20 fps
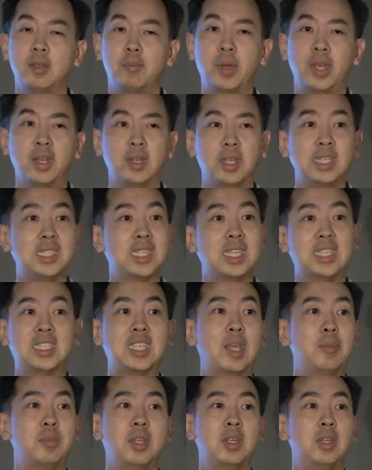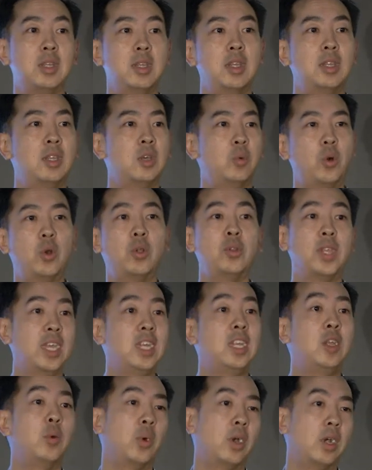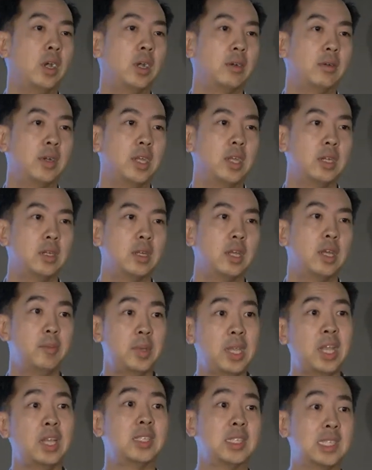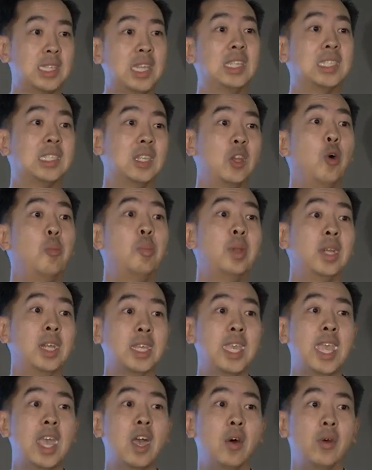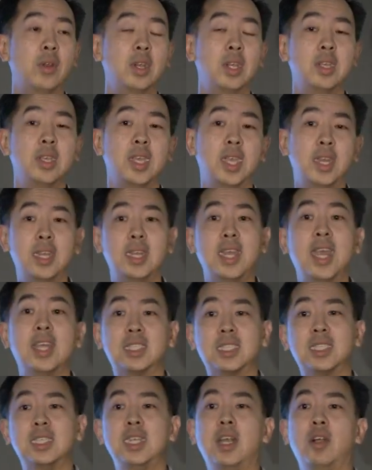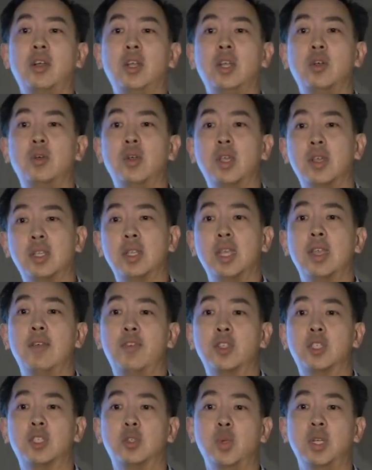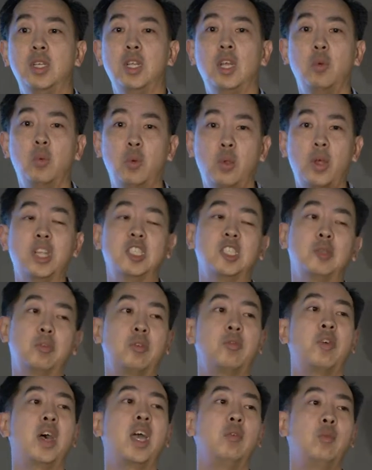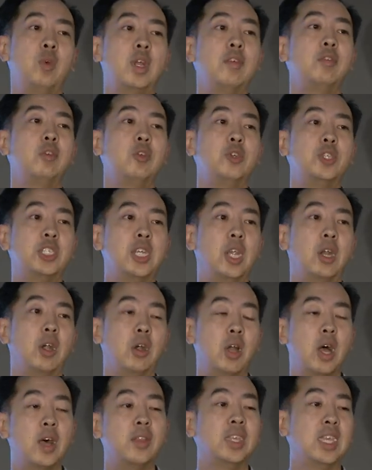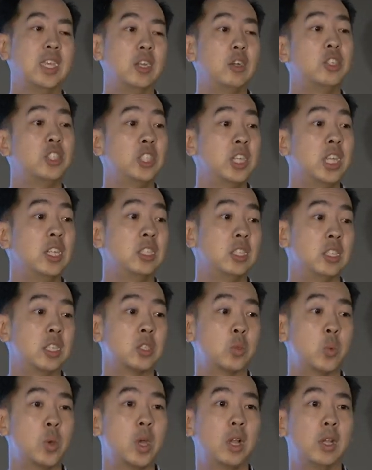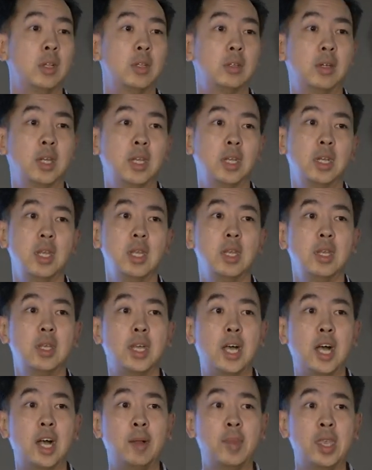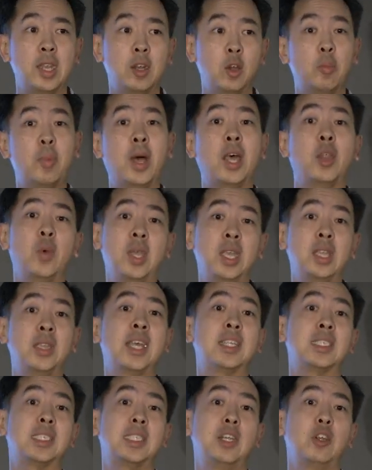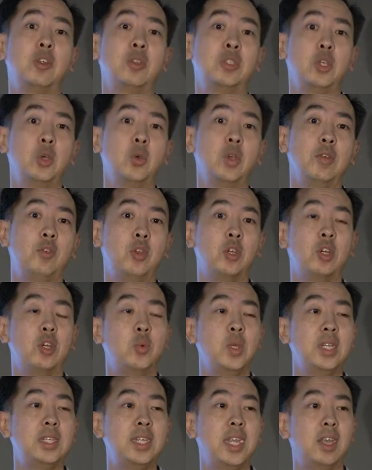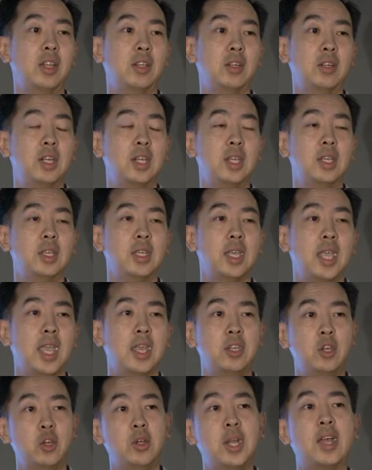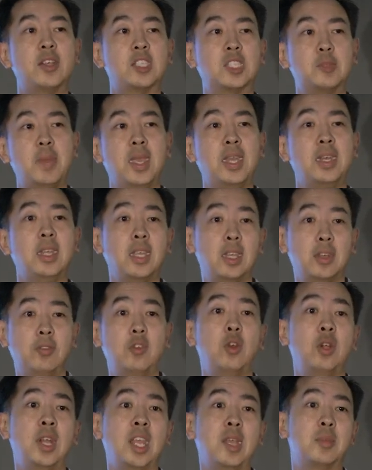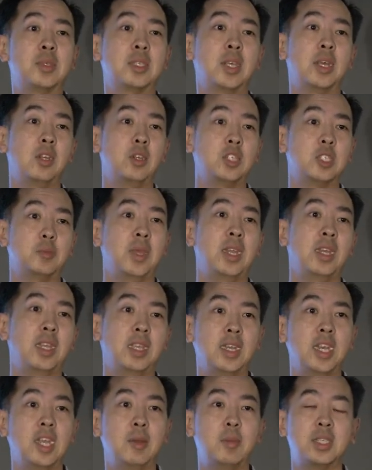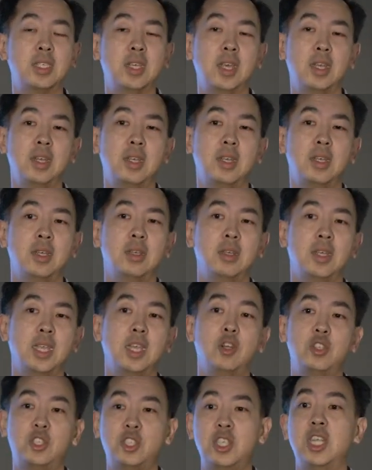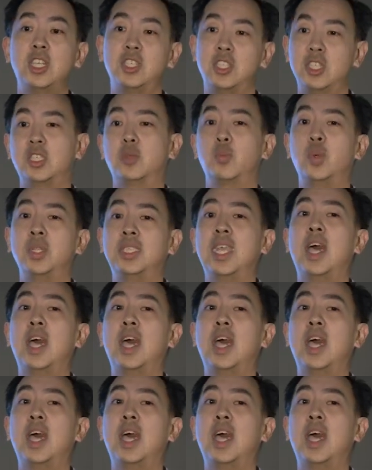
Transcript: but it's accepted in the world anywhere, right? Because it's an open account. And in that scenario, if it's a retail, we'll actually provide revenue share on the interchange as well, right? And oh, by the way, in that scenario too, if you're a retailer and you're now spending, and if you're in Amazon, you're spending in Amazon, interchange just went